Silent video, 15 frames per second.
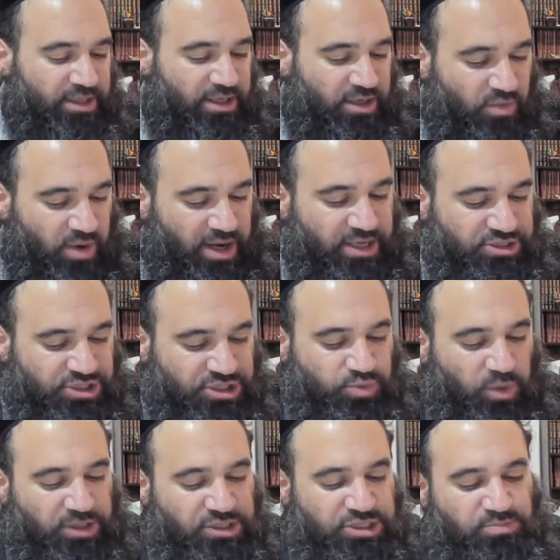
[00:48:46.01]
it's just
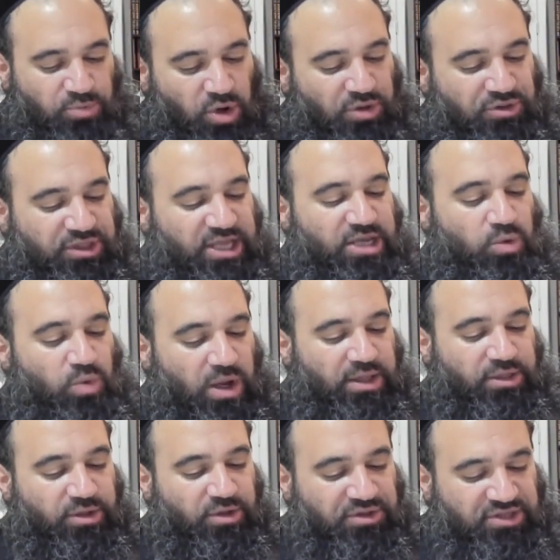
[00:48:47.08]
one small thing,
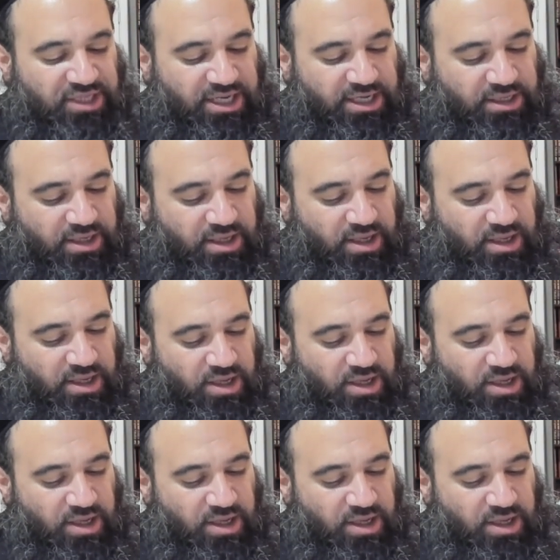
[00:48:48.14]
one little thing.